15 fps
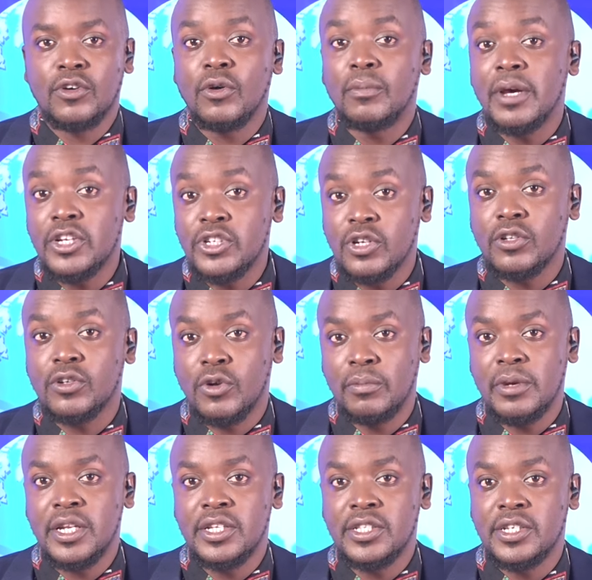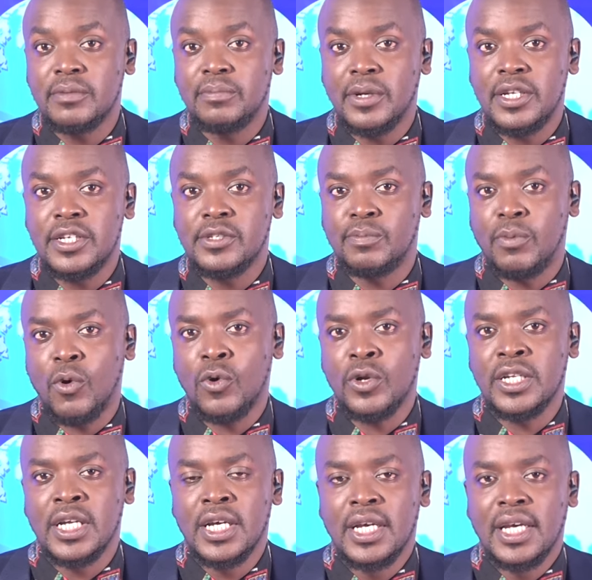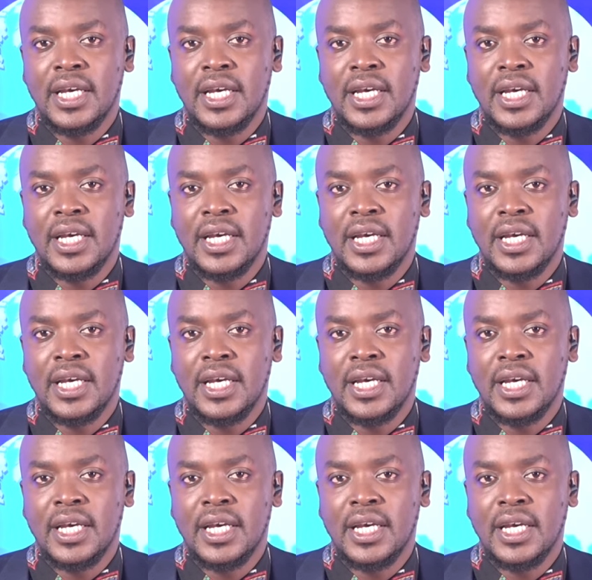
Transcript: Commercial Community Police Board